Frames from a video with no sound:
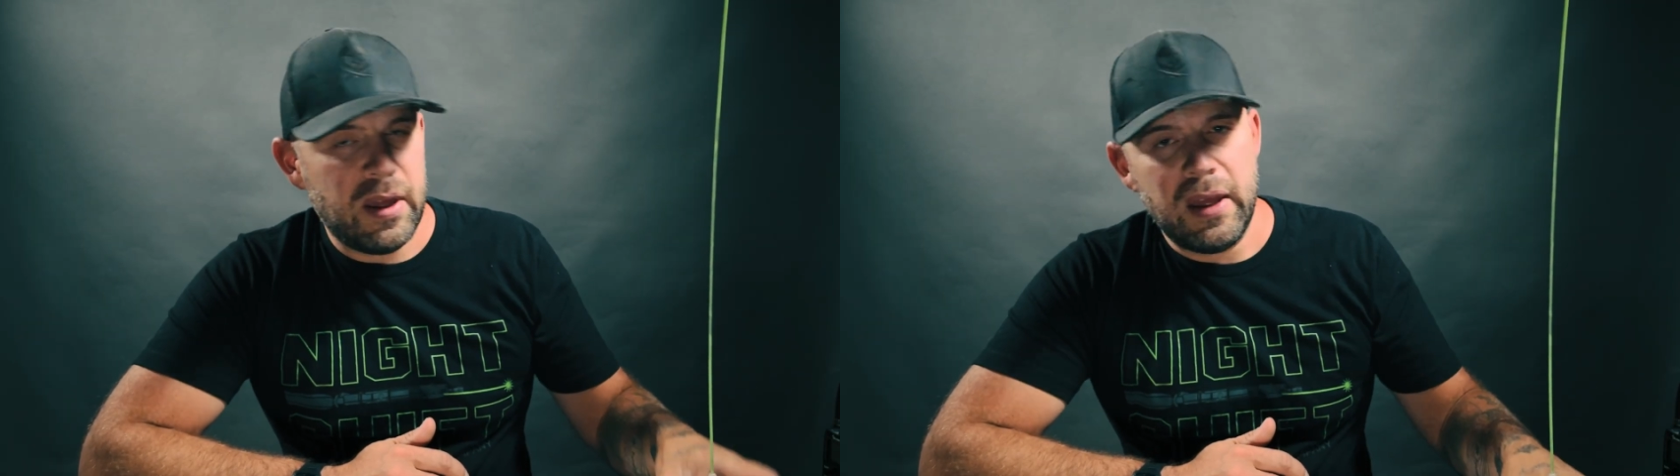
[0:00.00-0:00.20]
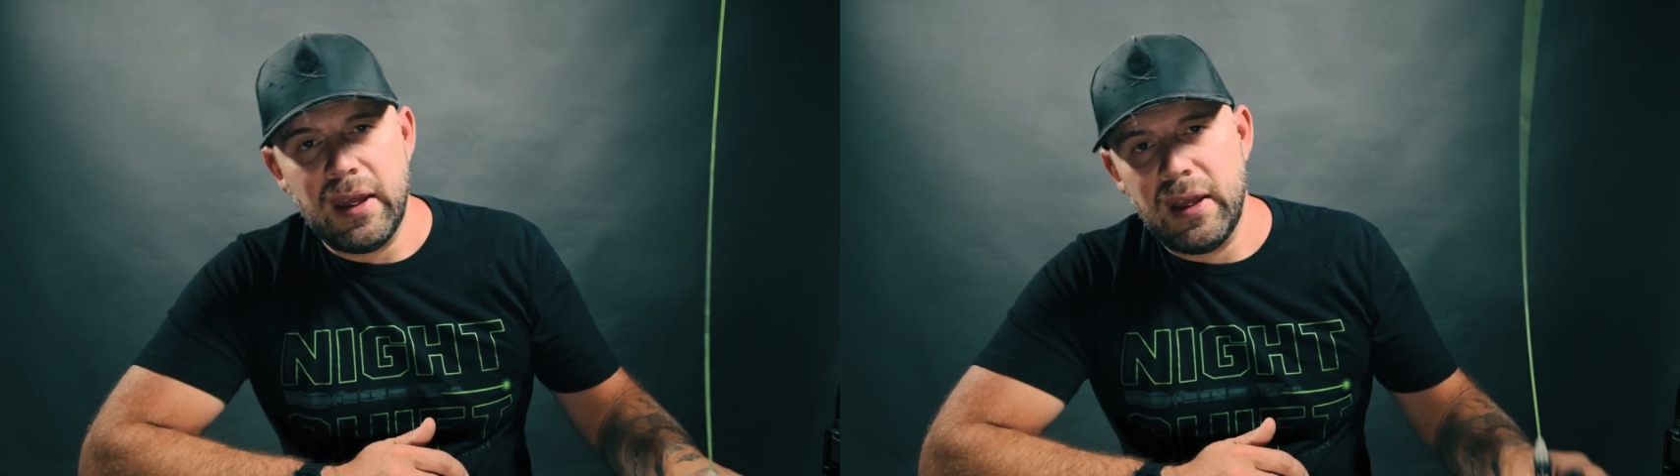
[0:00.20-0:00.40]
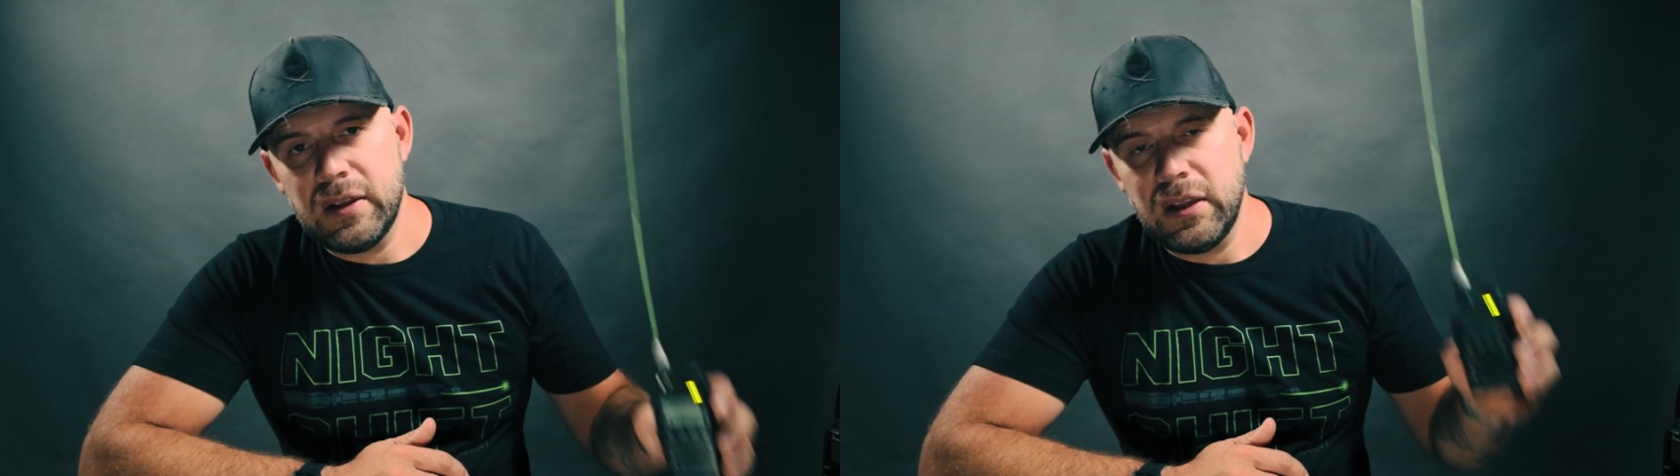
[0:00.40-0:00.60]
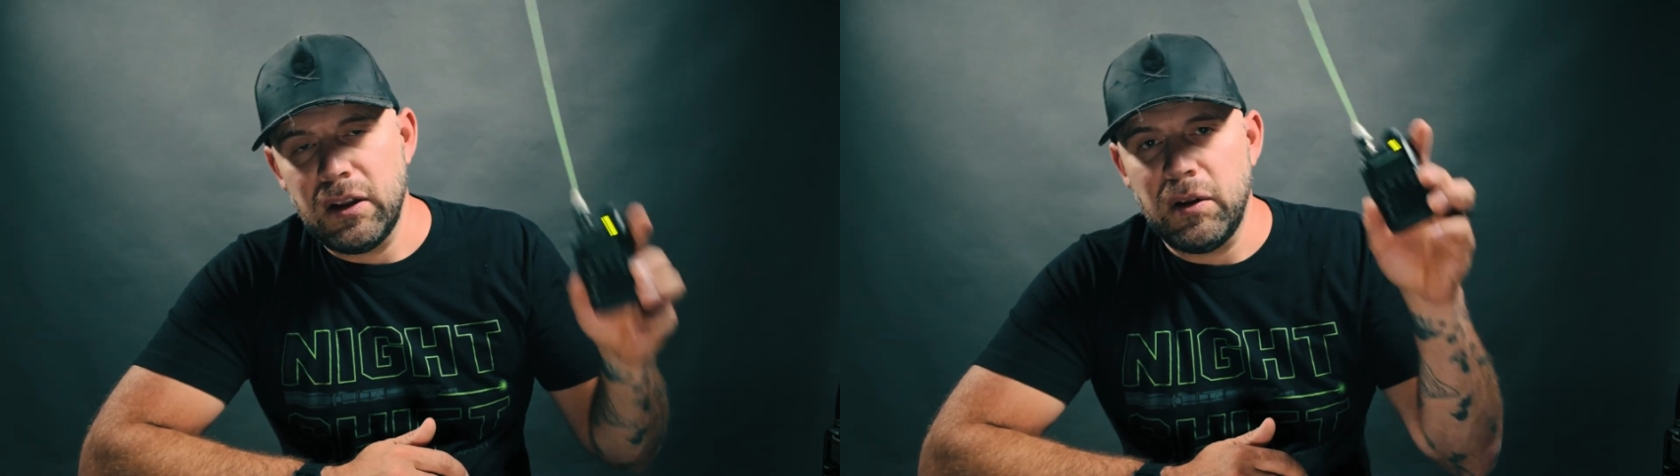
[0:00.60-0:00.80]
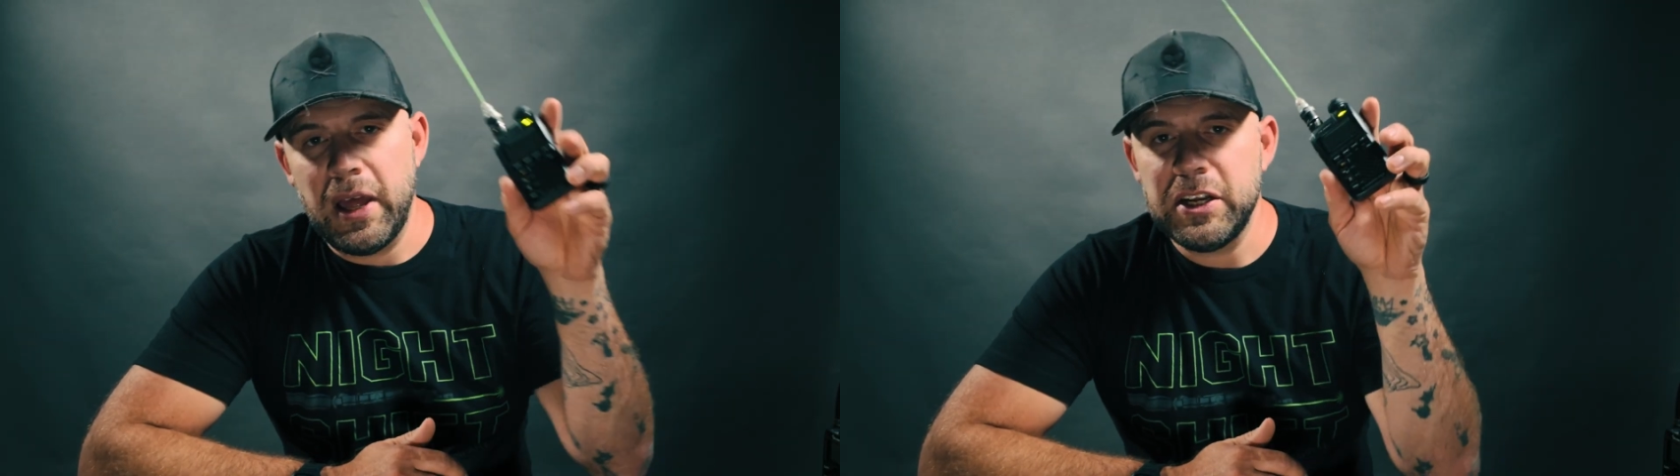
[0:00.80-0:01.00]
a
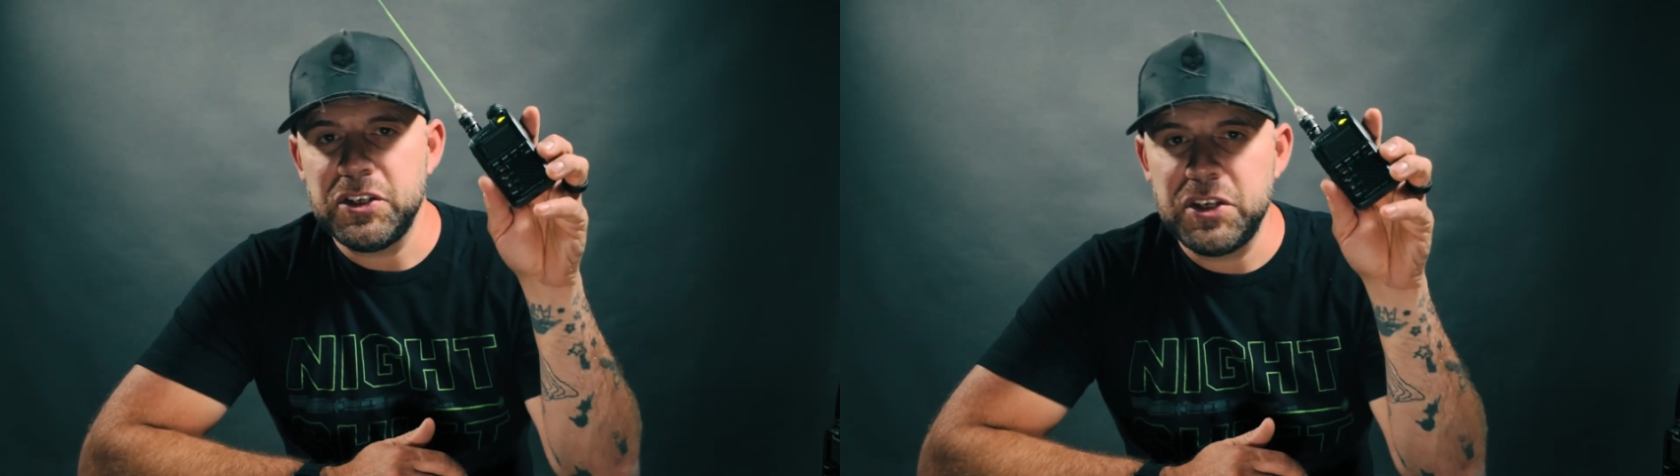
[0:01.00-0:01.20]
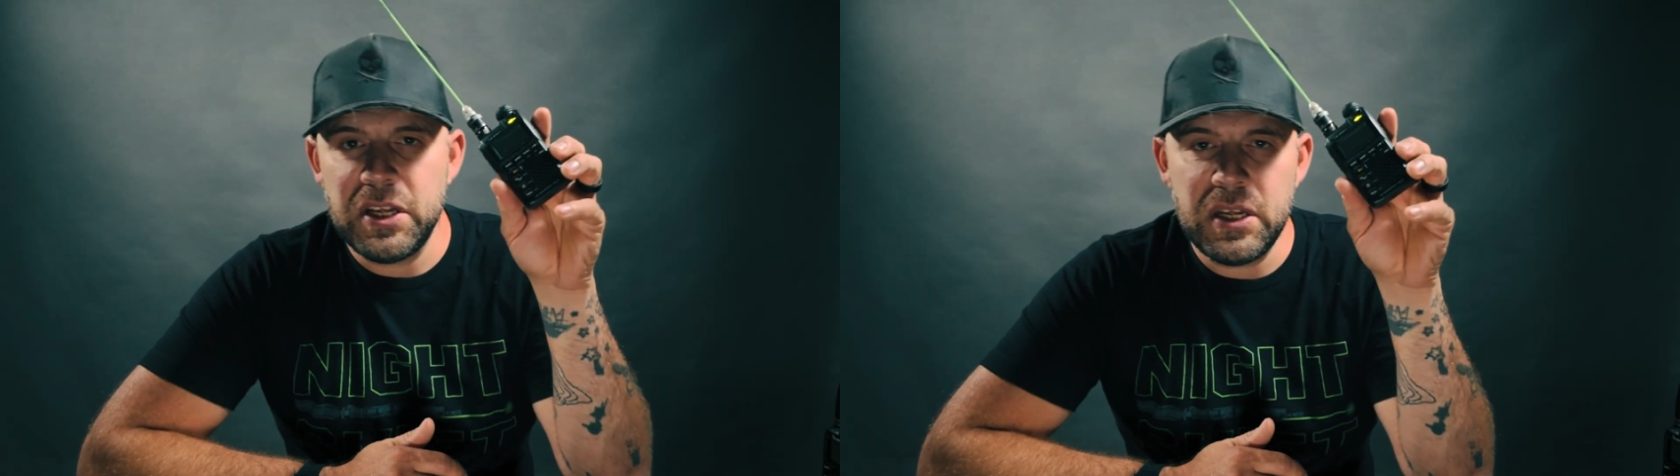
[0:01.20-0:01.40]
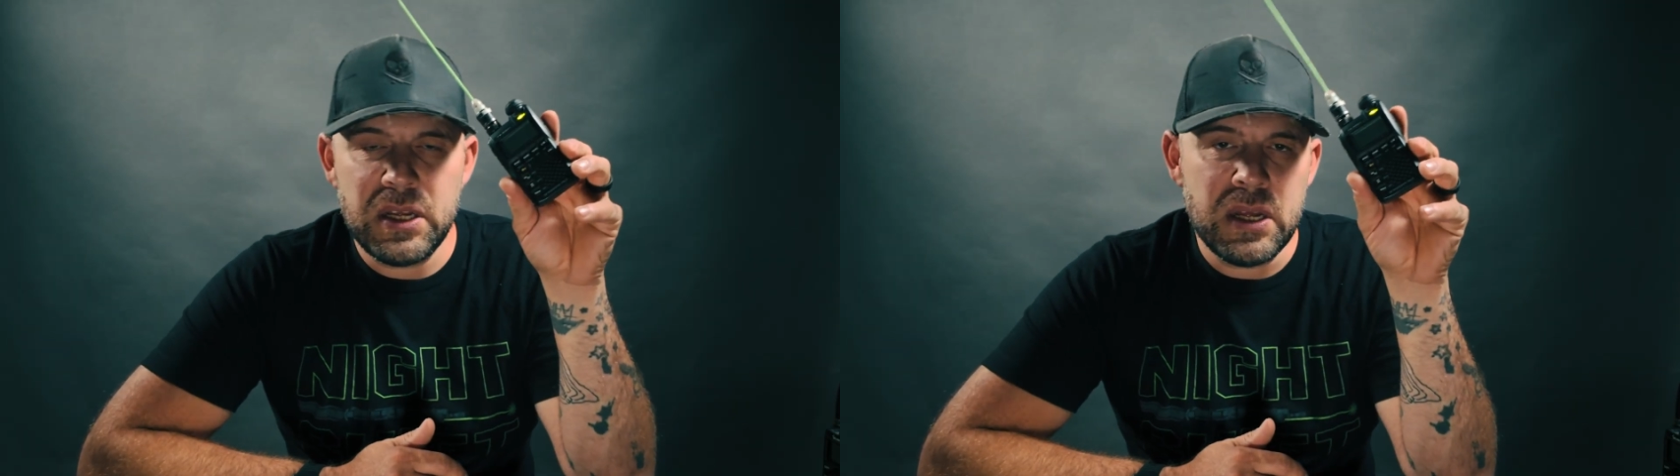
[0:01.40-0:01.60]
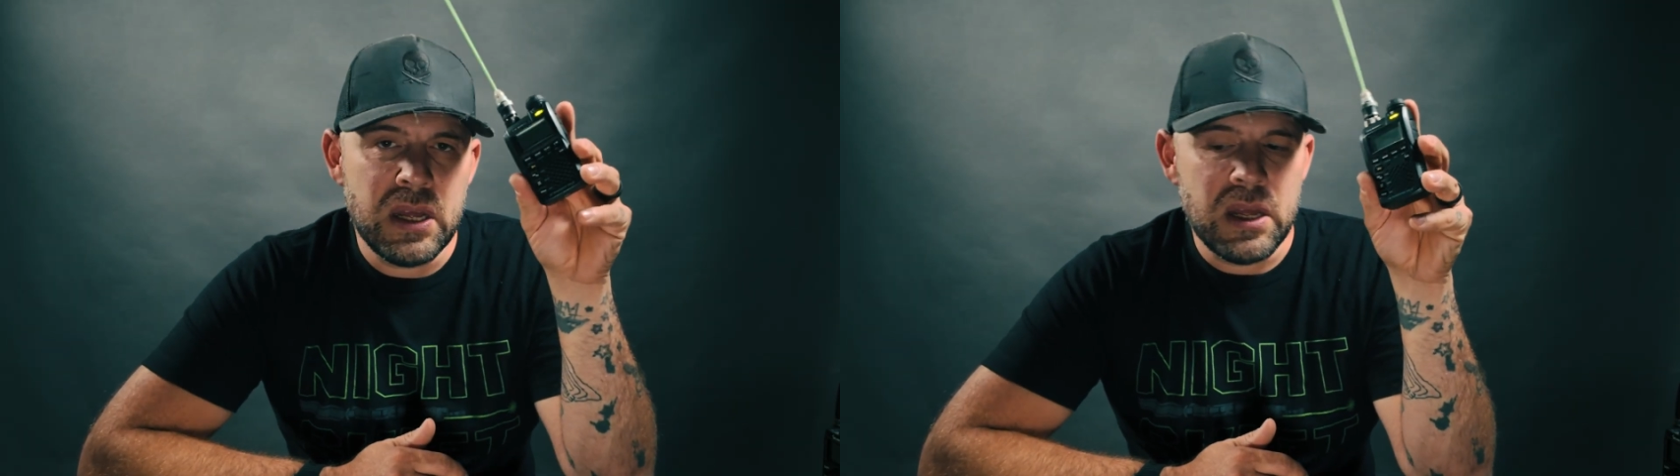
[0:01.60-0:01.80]
little HT,